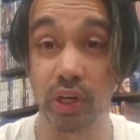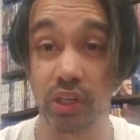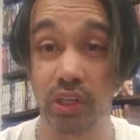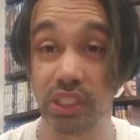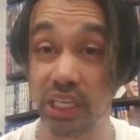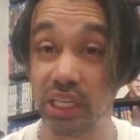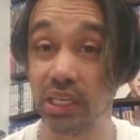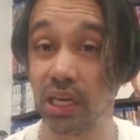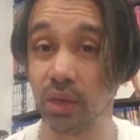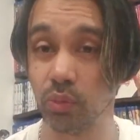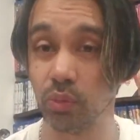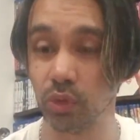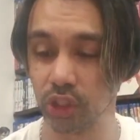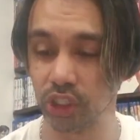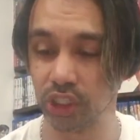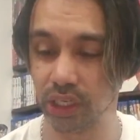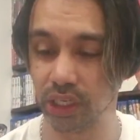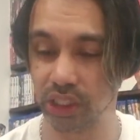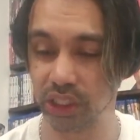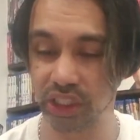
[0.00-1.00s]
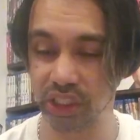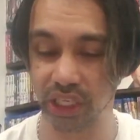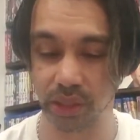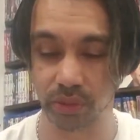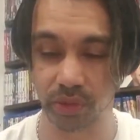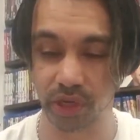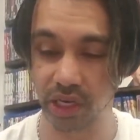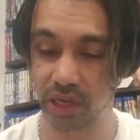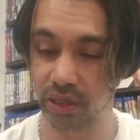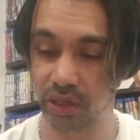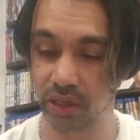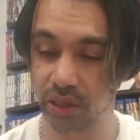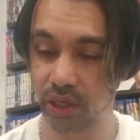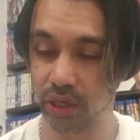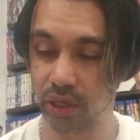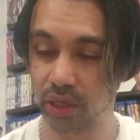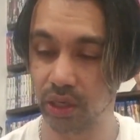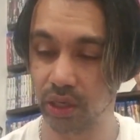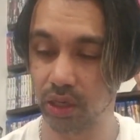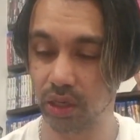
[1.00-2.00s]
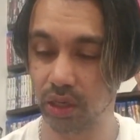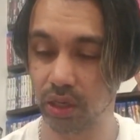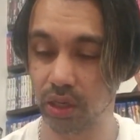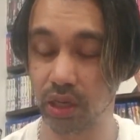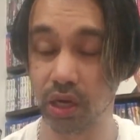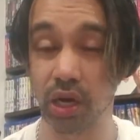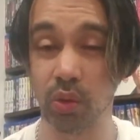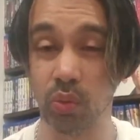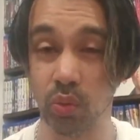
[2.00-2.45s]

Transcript: did go and watch it at the cinema, I